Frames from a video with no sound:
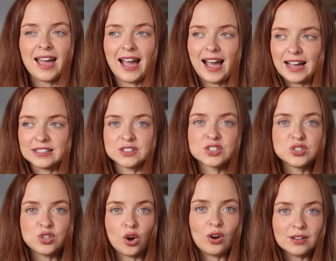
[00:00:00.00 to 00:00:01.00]
and
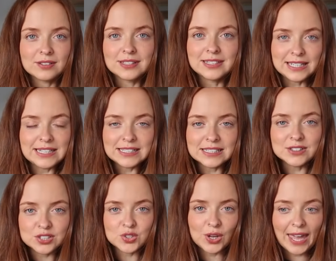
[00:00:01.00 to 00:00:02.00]
not needing
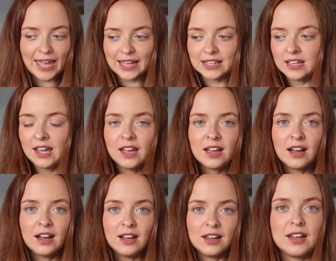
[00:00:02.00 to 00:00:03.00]
to tuck it
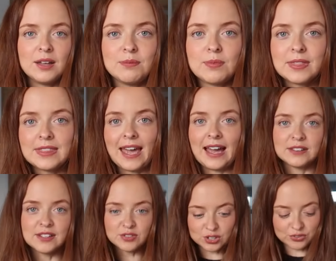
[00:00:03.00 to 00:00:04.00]
in. Yeah,
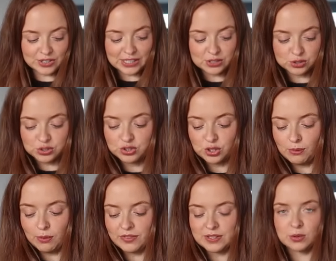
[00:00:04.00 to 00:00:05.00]
they've done a really good
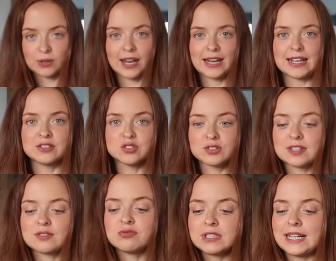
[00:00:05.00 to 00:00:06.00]
job on this one, and it's just
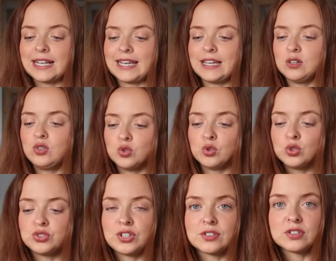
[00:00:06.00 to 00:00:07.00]
this really
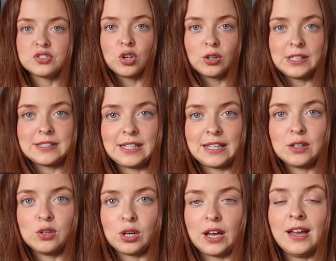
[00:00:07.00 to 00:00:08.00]
gorgeous chocolatey
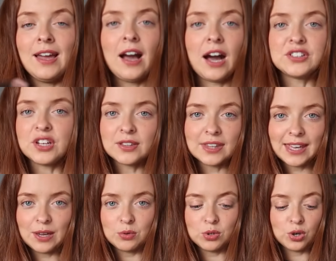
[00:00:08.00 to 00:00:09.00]
colour. I don't think
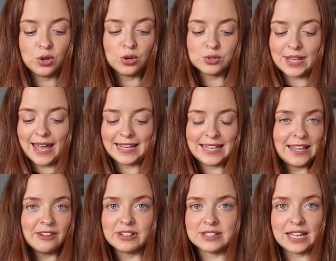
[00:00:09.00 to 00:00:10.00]
it will cause any
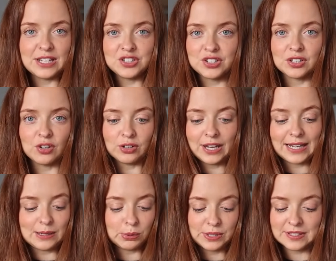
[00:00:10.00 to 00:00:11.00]
irritation on
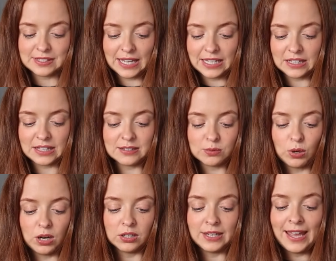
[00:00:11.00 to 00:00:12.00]
anybody's skin, this
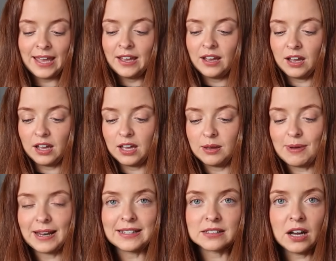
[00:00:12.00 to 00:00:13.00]
one.
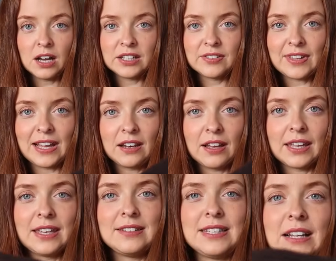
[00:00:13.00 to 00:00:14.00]
And it's kind of that,
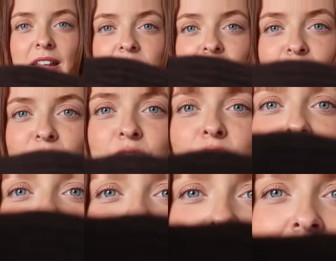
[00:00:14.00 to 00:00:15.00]
like, you see like the
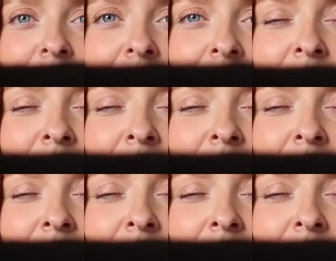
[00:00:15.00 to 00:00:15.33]
furry,